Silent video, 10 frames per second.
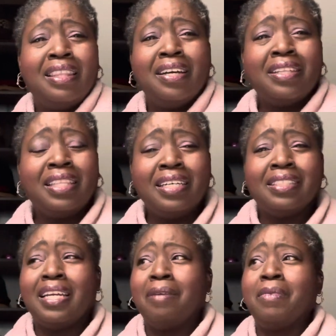there are things
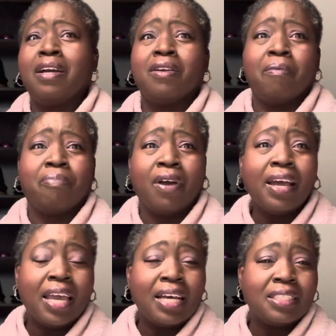that I'm not gonna
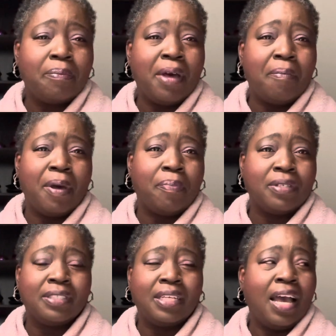broadcast about my
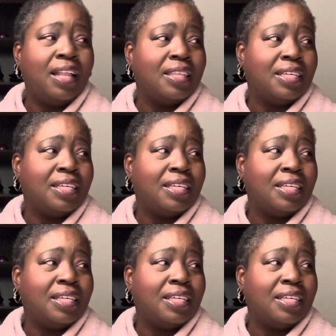personality,